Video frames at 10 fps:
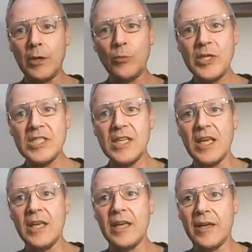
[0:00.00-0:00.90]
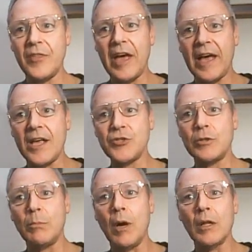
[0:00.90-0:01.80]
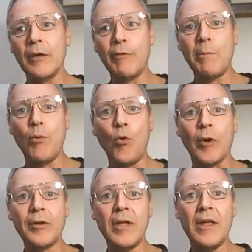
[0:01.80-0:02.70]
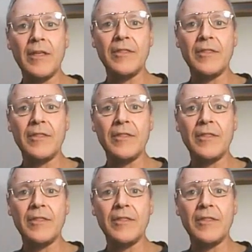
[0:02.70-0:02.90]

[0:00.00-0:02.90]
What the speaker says: But we see in the hazard modeling report